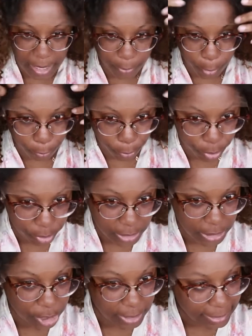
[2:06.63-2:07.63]
now the
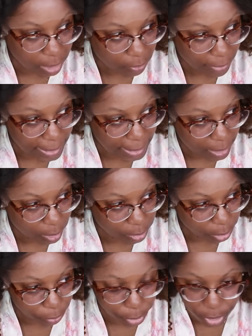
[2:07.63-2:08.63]
roots you can tell right now
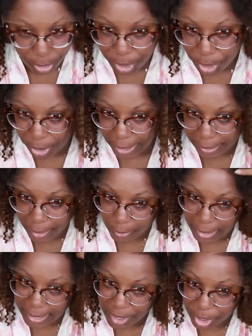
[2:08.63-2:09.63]
the roots are straight
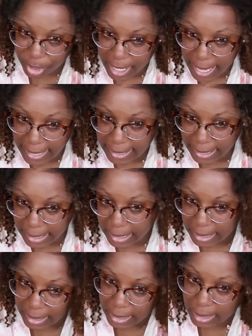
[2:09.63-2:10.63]
okay so you're not
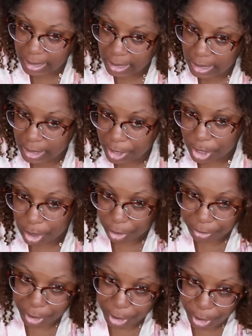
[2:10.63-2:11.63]
getting you
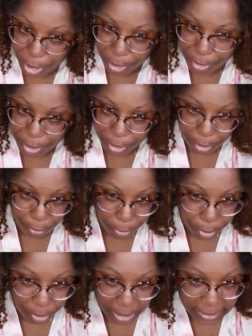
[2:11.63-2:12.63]
know, the curl to the
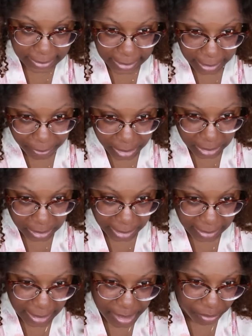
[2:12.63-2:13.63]
root. It's definitely
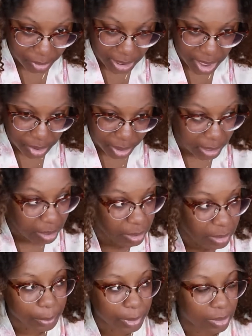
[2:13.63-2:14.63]
like that's really straight.
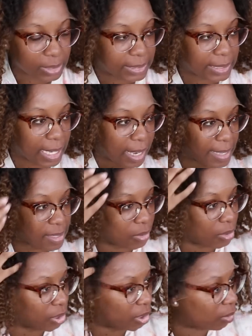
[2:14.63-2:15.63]
So we're gonna see how that's
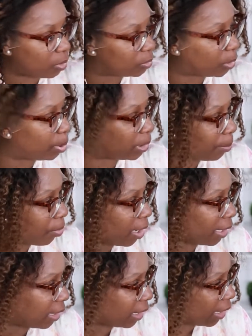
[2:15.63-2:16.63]
gonna look once we put the
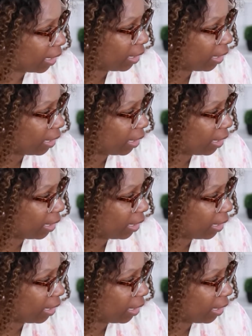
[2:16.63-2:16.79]
product in